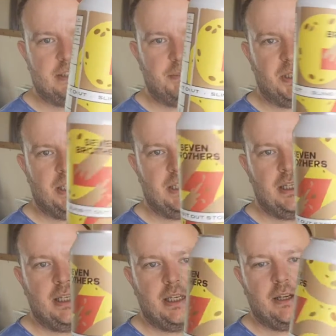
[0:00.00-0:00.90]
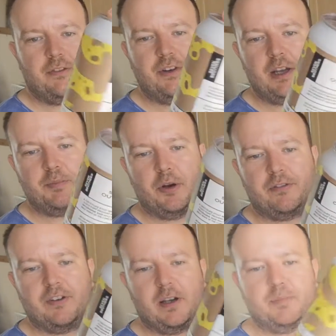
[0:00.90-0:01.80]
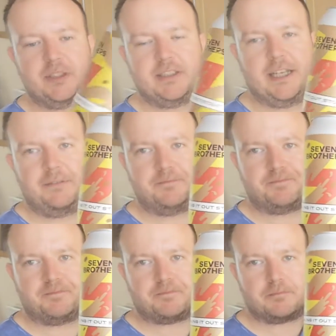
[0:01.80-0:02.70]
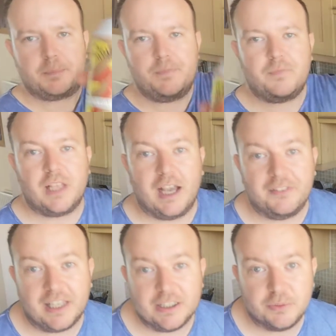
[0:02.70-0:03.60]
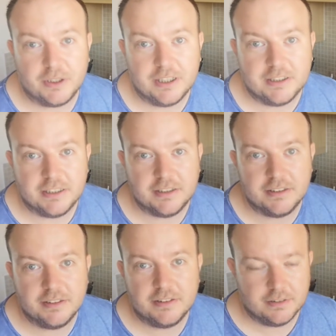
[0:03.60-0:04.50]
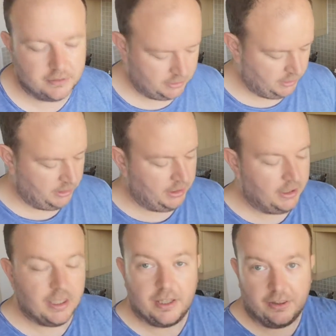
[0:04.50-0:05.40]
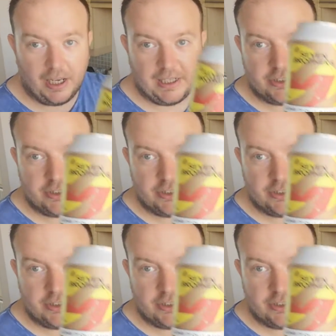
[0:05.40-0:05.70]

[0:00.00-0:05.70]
similar, 5.5%. Have a guess what this is. That